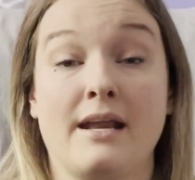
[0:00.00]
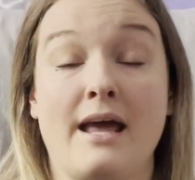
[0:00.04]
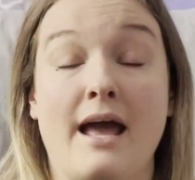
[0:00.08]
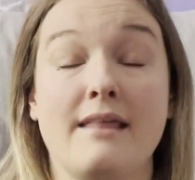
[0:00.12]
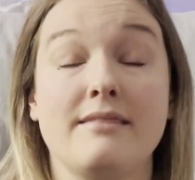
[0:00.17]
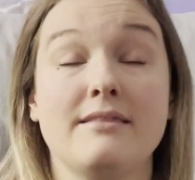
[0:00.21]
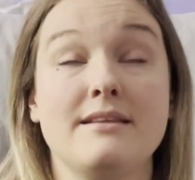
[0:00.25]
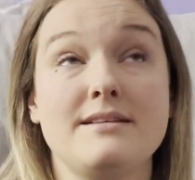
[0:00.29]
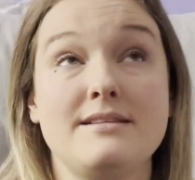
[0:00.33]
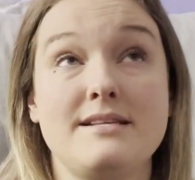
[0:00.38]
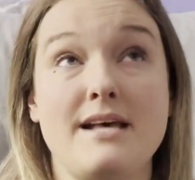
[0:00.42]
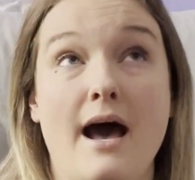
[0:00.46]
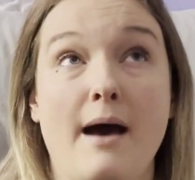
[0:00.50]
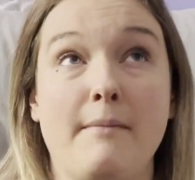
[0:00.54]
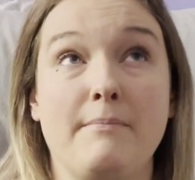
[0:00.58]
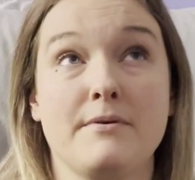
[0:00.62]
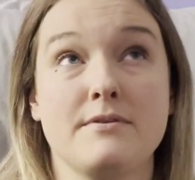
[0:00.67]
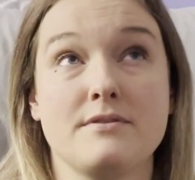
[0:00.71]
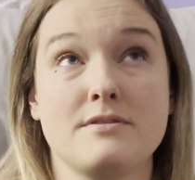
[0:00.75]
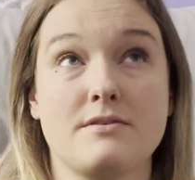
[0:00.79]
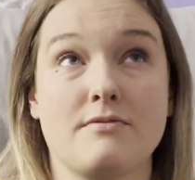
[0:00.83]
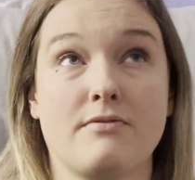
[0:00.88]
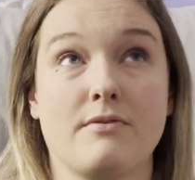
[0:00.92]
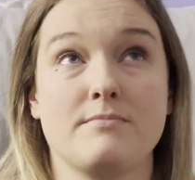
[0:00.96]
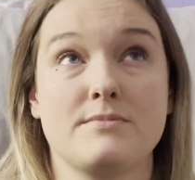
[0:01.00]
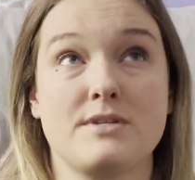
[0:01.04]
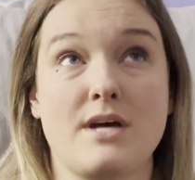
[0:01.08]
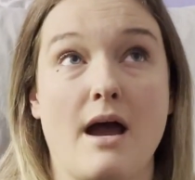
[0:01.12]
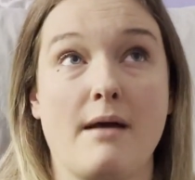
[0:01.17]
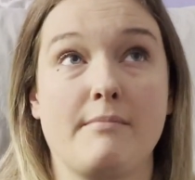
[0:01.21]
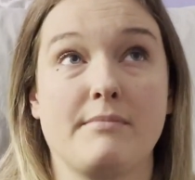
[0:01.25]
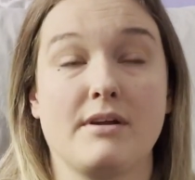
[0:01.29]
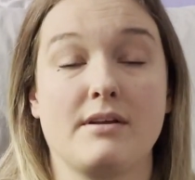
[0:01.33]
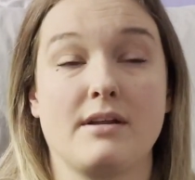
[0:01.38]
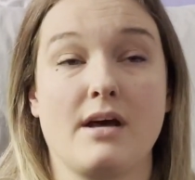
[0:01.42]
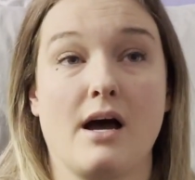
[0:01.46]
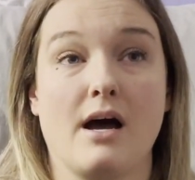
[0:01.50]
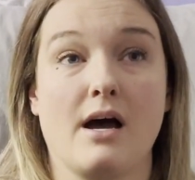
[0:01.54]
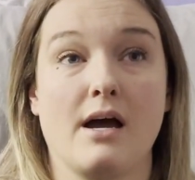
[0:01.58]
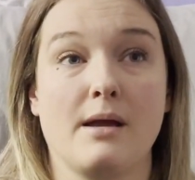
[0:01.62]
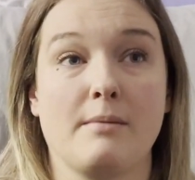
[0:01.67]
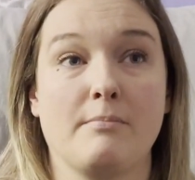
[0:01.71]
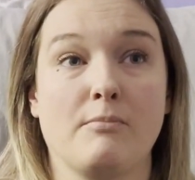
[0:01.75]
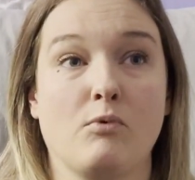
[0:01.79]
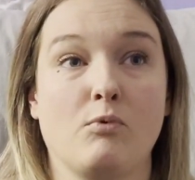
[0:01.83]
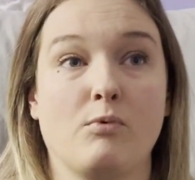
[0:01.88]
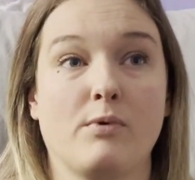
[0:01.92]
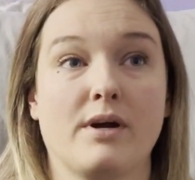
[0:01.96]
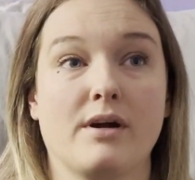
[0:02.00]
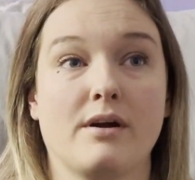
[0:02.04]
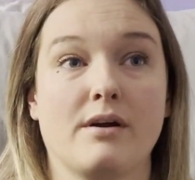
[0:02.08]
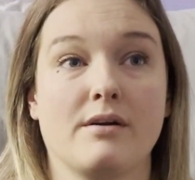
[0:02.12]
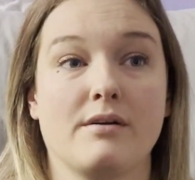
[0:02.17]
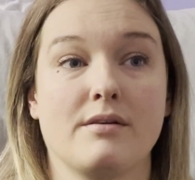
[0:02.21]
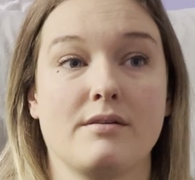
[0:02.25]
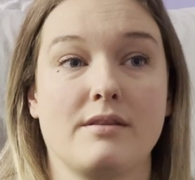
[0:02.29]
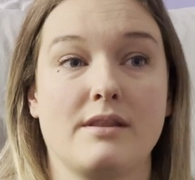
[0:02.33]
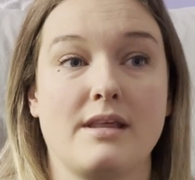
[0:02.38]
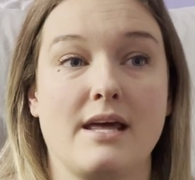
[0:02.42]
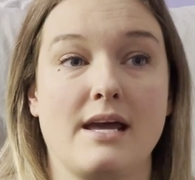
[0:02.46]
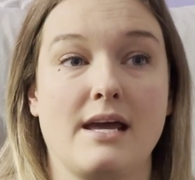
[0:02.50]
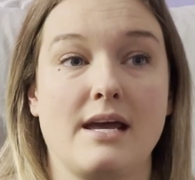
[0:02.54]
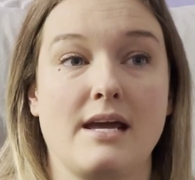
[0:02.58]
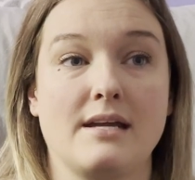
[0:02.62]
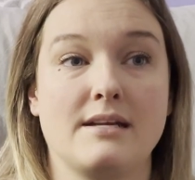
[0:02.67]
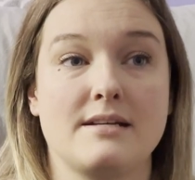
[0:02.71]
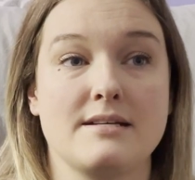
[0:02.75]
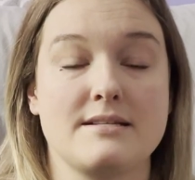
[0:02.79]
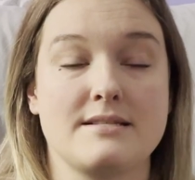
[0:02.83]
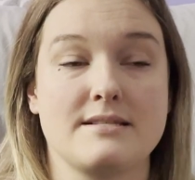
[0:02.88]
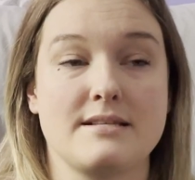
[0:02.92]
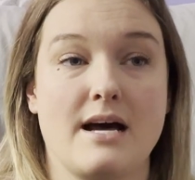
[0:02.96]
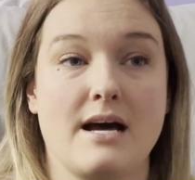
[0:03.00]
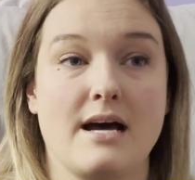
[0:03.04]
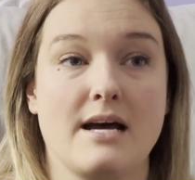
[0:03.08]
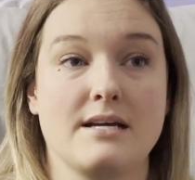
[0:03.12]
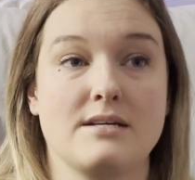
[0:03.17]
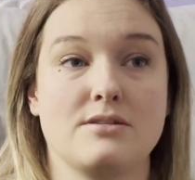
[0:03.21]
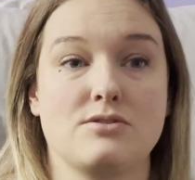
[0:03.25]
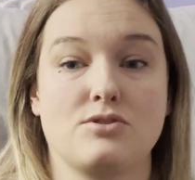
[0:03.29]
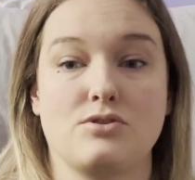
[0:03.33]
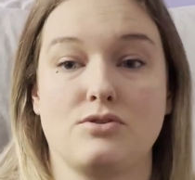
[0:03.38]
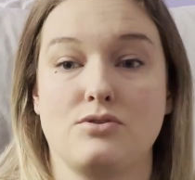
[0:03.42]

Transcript: and this happens from time to time where they decide